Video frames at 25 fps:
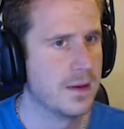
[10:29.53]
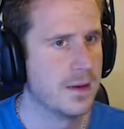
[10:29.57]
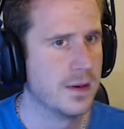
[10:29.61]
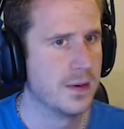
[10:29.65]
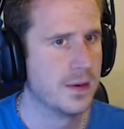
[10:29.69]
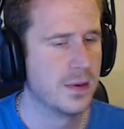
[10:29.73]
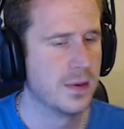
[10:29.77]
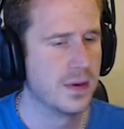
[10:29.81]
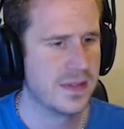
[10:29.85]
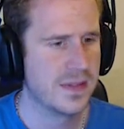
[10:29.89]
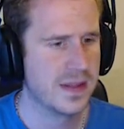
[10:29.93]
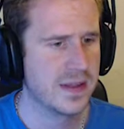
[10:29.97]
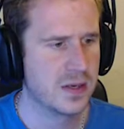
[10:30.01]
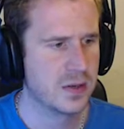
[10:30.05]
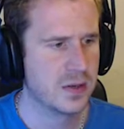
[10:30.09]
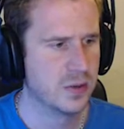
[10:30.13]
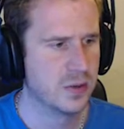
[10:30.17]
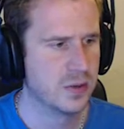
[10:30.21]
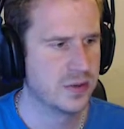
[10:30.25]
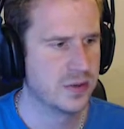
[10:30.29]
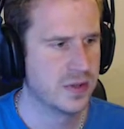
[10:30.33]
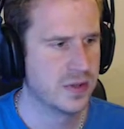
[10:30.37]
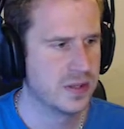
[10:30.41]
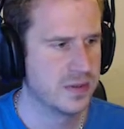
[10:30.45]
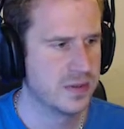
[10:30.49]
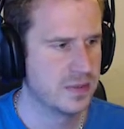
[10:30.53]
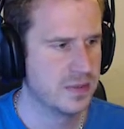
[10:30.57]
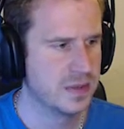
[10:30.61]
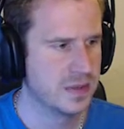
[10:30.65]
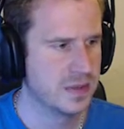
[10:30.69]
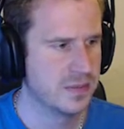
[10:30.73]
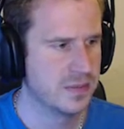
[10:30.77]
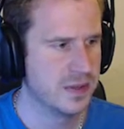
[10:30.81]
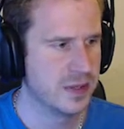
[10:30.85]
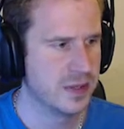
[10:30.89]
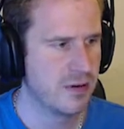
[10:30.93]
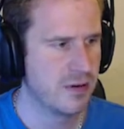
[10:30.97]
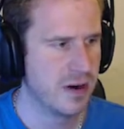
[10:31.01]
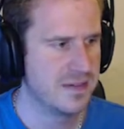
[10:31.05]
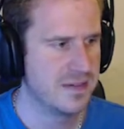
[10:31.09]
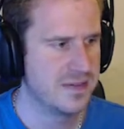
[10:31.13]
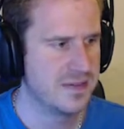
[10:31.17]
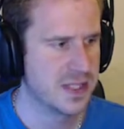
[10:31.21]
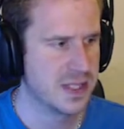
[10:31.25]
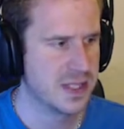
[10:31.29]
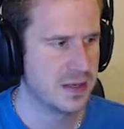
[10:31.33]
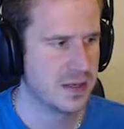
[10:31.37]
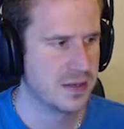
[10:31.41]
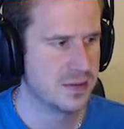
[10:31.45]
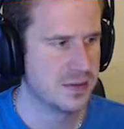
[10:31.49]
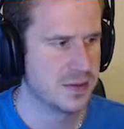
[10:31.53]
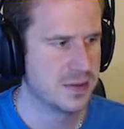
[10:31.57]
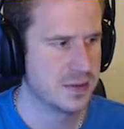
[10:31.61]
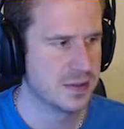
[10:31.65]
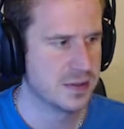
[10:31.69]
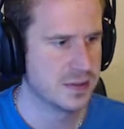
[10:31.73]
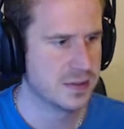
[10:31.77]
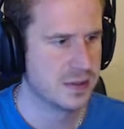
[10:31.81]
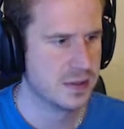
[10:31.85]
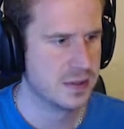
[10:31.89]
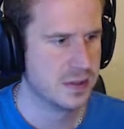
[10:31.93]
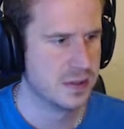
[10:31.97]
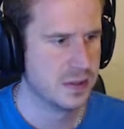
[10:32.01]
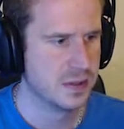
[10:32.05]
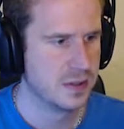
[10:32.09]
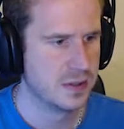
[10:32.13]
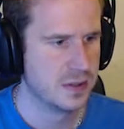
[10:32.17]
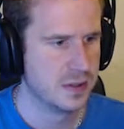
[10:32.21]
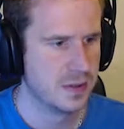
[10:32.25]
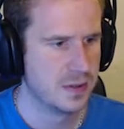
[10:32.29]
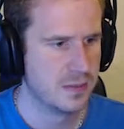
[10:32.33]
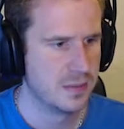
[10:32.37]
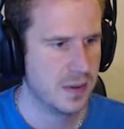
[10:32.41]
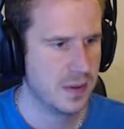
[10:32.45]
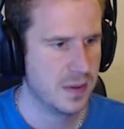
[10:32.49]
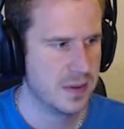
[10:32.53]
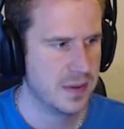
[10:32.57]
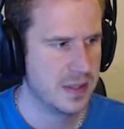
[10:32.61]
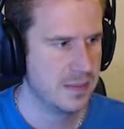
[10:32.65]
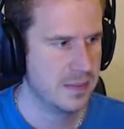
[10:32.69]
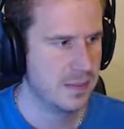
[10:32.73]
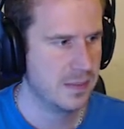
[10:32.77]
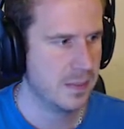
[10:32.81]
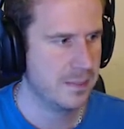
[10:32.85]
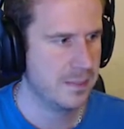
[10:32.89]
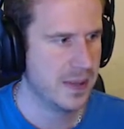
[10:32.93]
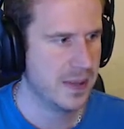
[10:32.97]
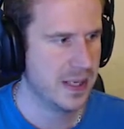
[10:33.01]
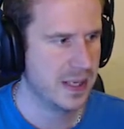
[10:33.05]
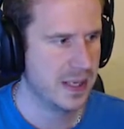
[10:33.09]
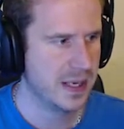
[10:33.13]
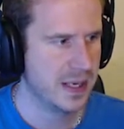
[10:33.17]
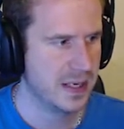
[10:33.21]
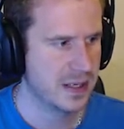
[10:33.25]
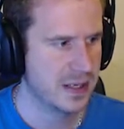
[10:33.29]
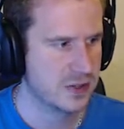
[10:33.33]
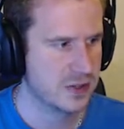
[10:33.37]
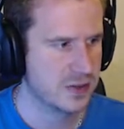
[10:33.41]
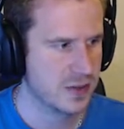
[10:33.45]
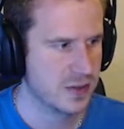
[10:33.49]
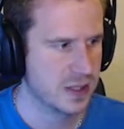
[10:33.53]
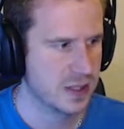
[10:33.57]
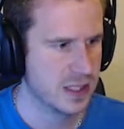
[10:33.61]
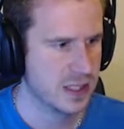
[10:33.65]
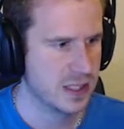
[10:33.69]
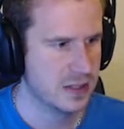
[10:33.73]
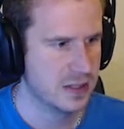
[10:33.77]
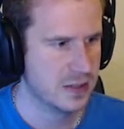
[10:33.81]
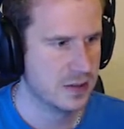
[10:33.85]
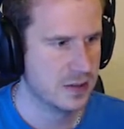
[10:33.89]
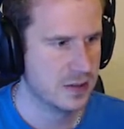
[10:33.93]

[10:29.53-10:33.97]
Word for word: What are they called? The, the, the gravestones. I only need my pickaxe, really.